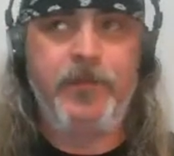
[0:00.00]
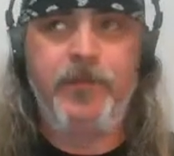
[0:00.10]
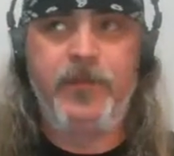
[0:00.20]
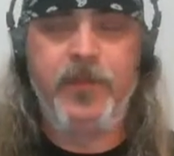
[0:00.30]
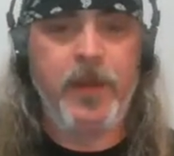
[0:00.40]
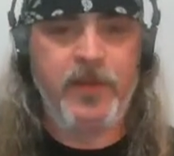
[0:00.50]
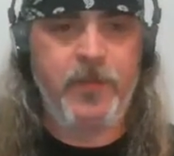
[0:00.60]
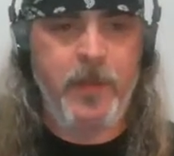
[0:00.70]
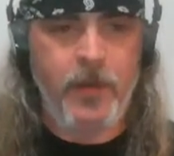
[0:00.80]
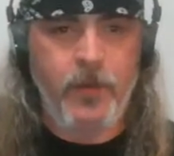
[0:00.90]
too much
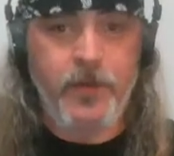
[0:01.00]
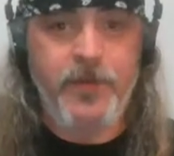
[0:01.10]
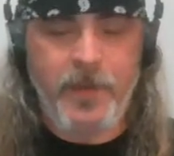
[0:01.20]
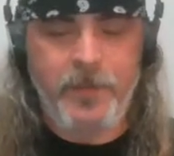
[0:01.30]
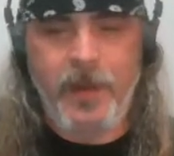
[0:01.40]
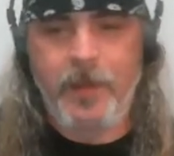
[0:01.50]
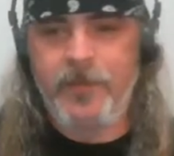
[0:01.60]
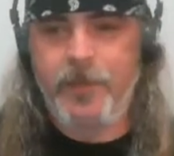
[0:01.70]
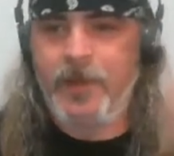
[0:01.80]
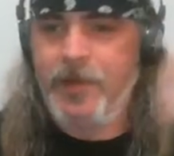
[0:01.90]
for my own good
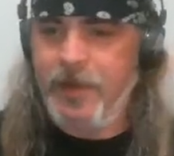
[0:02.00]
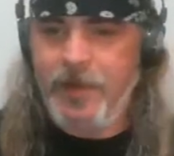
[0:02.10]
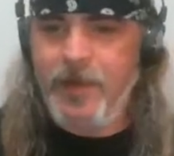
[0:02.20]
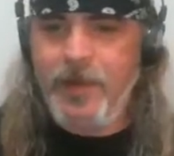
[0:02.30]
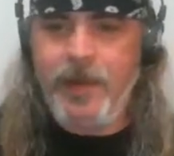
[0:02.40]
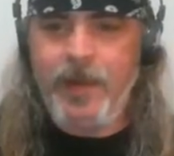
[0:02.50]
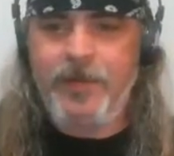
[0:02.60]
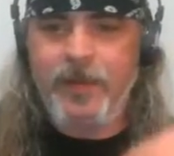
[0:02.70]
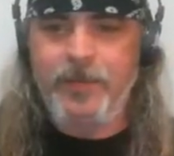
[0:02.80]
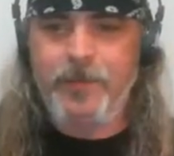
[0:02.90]
sometimes, but it
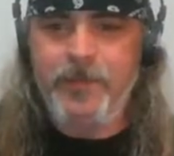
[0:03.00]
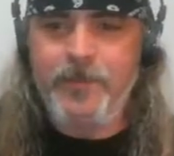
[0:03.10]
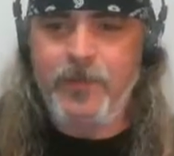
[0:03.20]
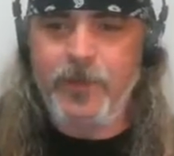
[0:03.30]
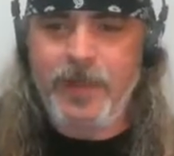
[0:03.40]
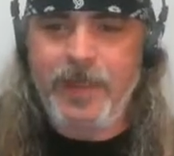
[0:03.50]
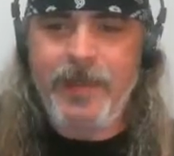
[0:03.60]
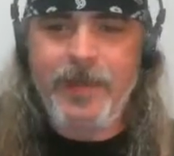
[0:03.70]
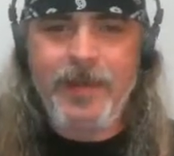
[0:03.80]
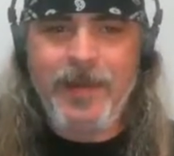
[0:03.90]
doesn't
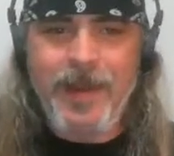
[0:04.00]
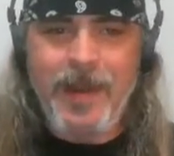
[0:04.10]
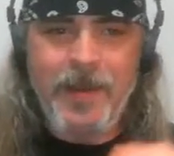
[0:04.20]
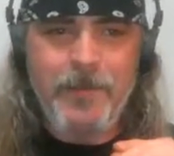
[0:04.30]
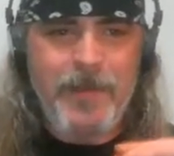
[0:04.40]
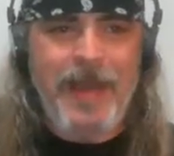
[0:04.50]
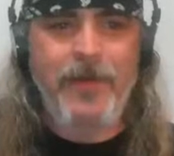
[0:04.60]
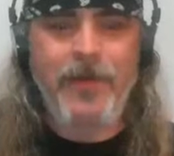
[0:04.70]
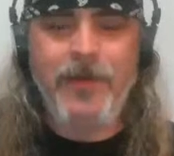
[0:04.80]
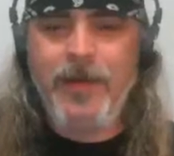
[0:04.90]
really
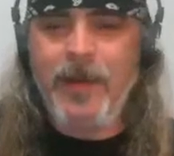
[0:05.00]
matter.